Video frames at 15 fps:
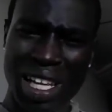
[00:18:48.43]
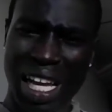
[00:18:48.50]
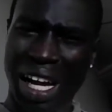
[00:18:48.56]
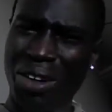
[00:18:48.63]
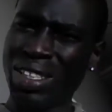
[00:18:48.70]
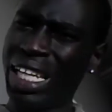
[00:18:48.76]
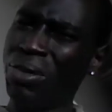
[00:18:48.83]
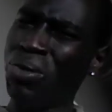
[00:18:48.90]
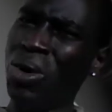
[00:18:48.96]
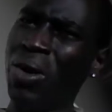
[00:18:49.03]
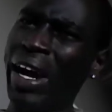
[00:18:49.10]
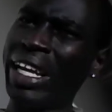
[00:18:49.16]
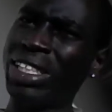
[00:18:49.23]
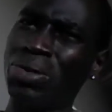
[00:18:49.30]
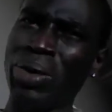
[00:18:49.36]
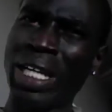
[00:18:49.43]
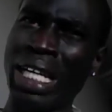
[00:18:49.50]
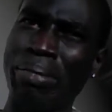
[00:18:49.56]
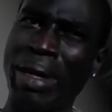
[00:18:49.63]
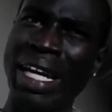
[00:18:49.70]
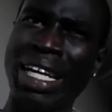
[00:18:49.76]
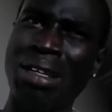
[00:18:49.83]
I was like, whoa, I used to wake
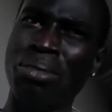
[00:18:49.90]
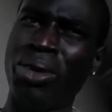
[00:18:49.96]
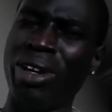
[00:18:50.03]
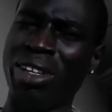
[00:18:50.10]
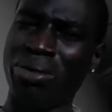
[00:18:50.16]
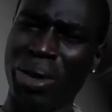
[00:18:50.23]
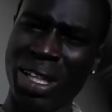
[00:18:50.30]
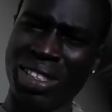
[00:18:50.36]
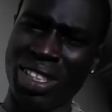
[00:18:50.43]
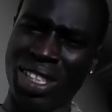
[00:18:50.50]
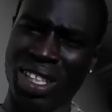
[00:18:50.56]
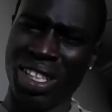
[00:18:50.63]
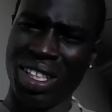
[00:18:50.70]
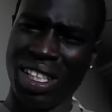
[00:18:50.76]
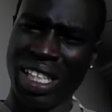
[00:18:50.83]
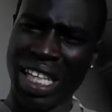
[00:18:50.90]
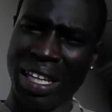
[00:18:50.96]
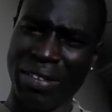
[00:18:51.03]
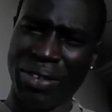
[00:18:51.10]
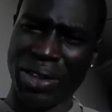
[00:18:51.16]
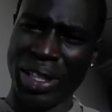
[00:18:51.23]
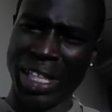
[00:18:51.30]
up 8 in the morning and work till
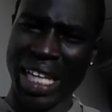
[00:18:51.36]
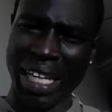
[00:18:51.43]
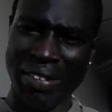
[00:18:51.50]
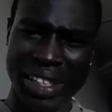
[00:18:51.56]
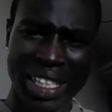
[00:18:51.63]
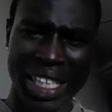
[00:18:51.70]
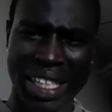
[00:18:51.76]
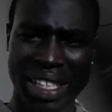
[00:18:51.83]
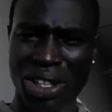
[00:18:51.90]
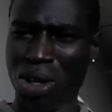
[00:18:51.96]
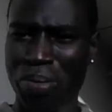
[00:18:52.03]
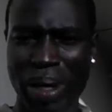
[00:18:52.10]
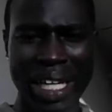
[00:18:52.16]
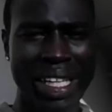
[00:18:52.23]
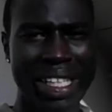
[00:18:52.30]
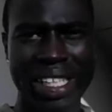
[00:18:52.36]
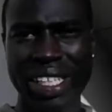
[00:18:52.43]
11.30 every day, no break.